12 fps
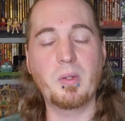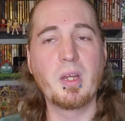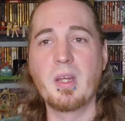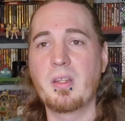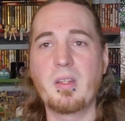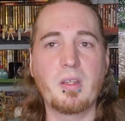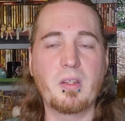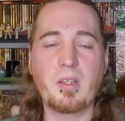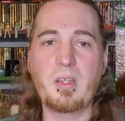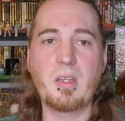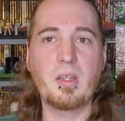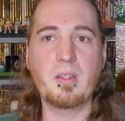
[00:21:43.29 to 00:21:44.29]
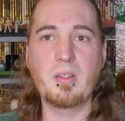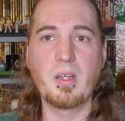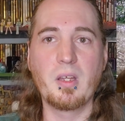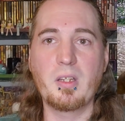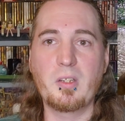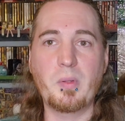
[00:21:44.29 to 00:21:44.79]
but the kid
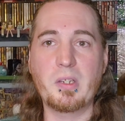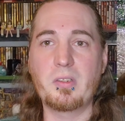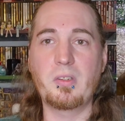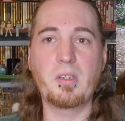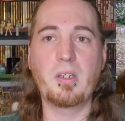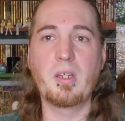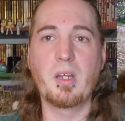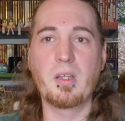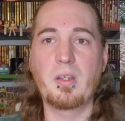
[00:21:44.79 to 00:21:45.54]
that's basically